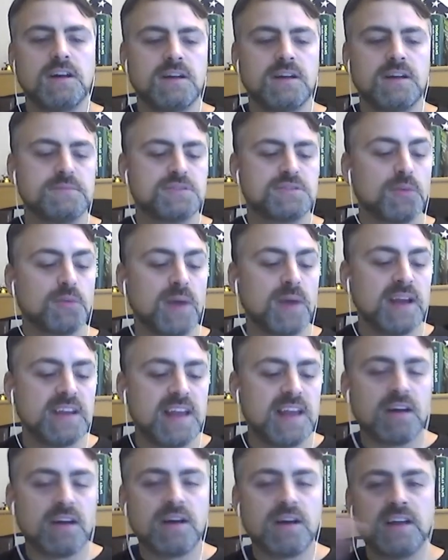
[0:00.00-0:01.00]
So right
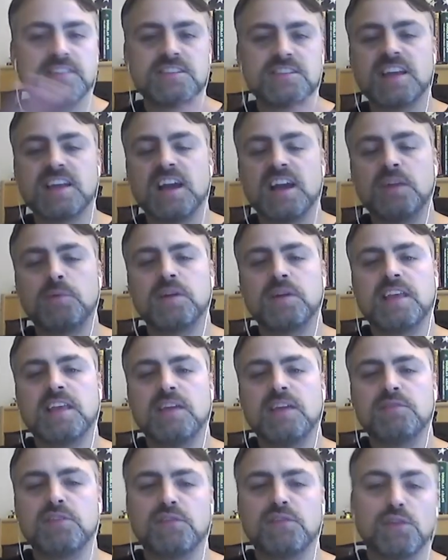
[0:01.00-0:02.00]
now, I just kind of want to
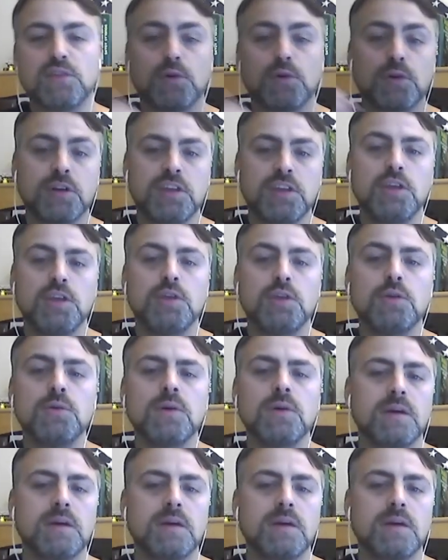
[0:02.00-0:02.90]
give the floor to you.